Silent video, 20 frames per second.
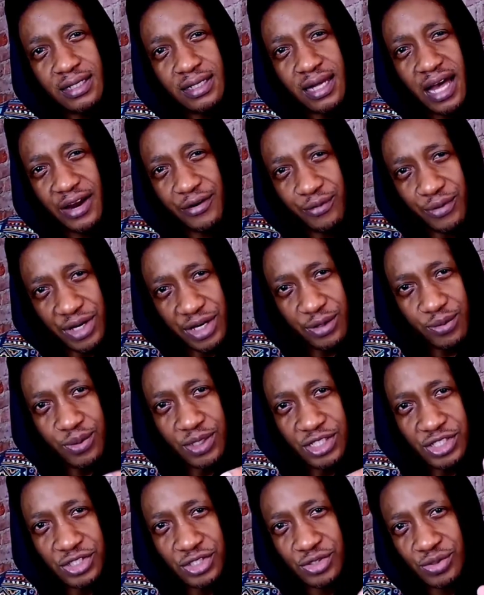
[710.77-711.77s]
I really
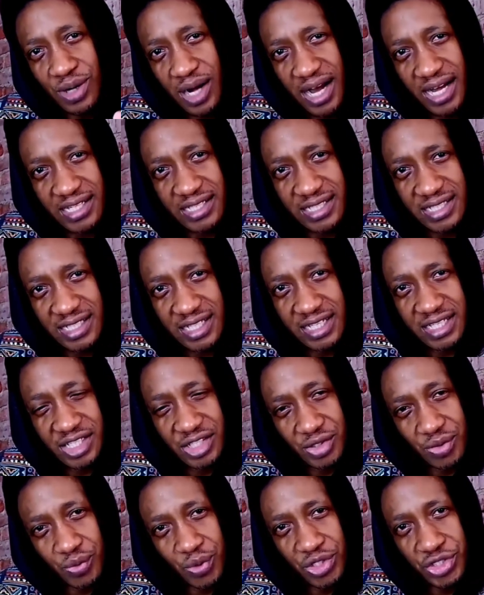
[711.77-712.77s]
want you to answer
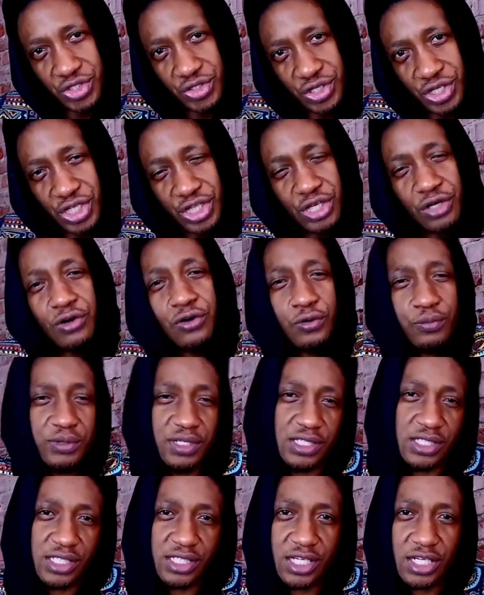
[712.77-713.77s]
this question in the
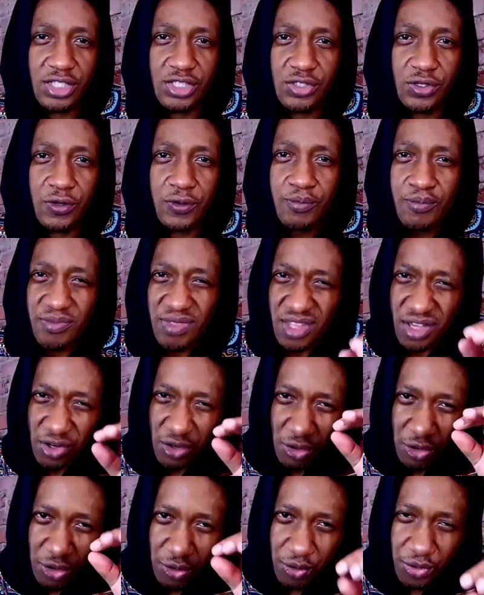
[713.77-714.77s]
comment section.
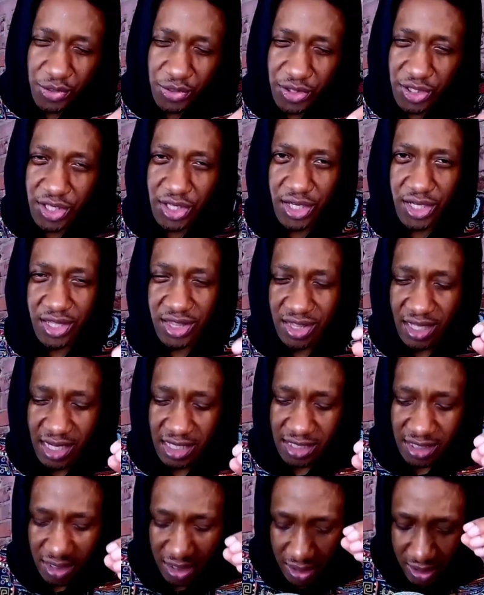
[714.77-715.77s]
Do you think
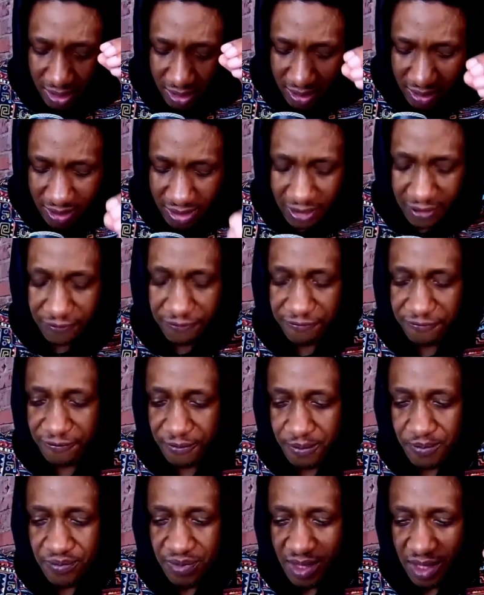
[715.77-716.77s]
that if
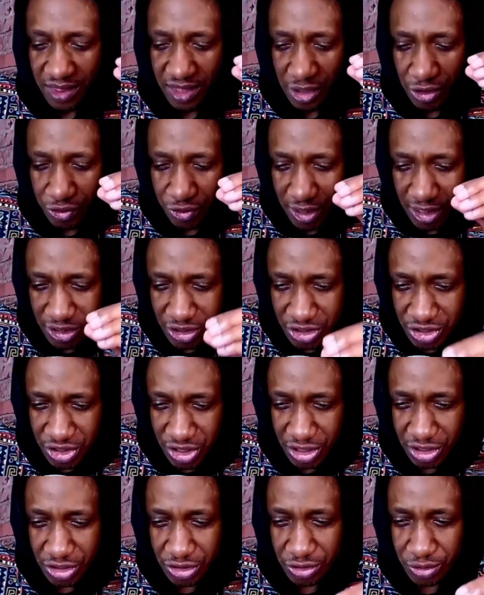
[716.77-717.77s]
the
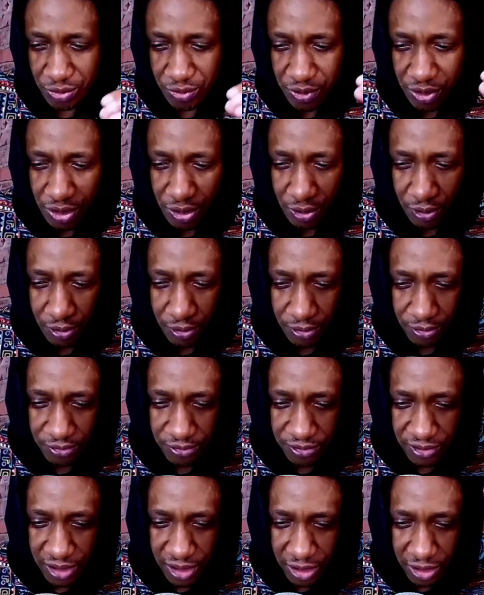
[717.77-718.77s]
trajectory
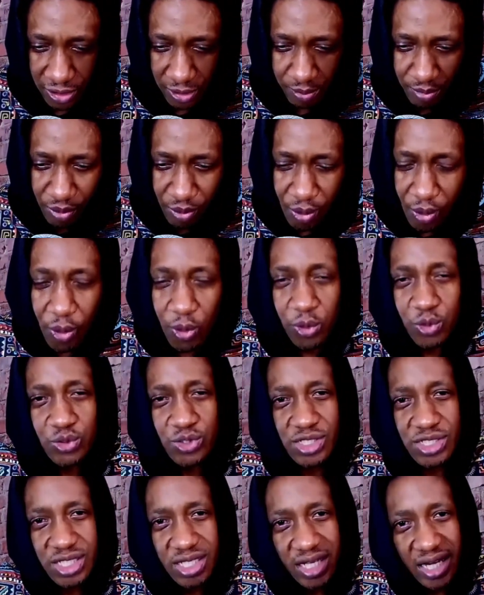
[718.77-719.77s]
of Mohoozi